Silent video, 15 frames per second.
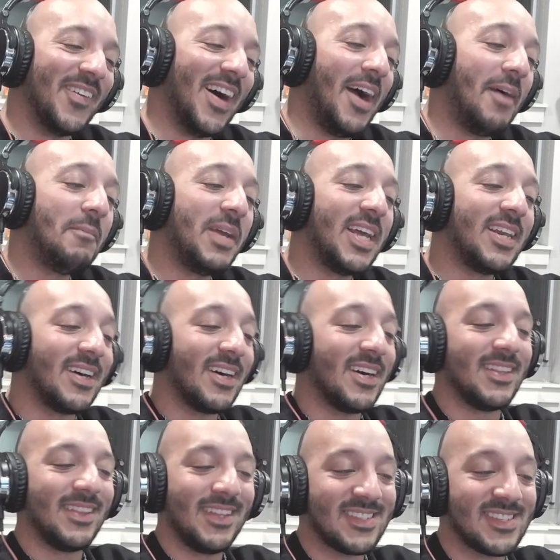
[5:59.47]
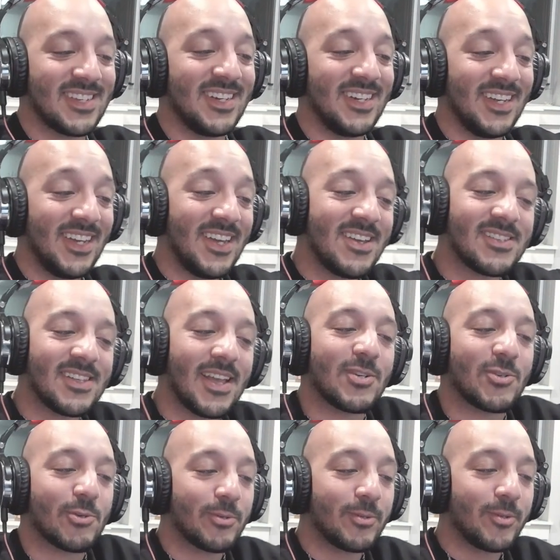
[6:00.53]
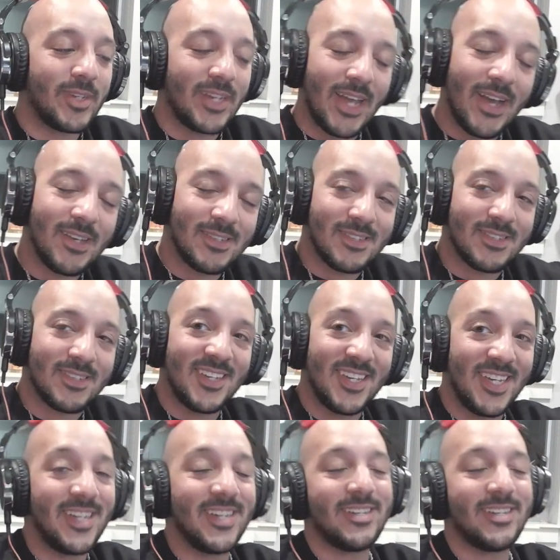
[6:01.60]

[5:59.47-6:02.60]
I mean, listen, is that true? Yes, it is